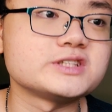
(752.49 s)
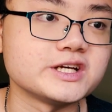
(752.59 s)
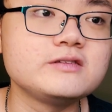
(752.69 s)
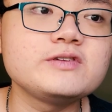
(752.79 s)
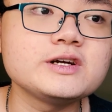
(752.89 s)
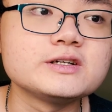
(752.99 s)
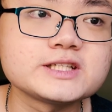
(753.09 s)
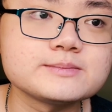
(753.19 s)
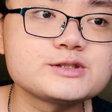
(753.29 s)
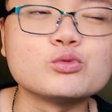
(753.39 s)
in the
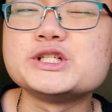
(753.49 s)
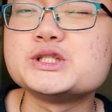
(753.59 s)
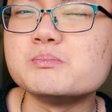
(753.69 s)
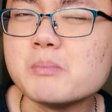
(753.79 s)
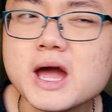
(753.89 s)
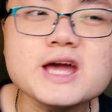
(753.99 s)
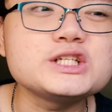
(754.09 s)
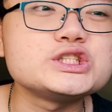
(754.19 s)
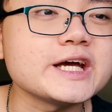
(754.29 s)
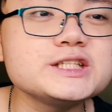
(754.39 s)
tips which may
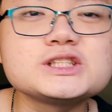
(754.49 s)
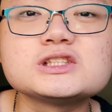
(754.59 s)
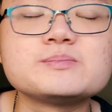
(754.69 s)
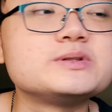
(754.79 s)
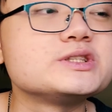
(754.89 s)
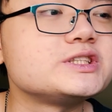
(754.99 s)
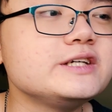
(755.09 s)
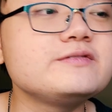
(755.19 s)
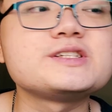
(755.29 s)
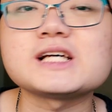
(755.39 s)
change the
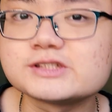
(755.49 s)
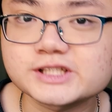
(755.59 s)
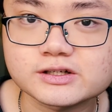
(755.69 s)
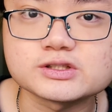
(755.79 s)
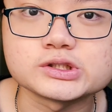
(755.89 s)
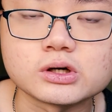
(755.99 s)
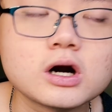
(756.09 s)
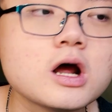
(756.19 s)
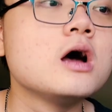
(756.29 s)
perceived sound signature.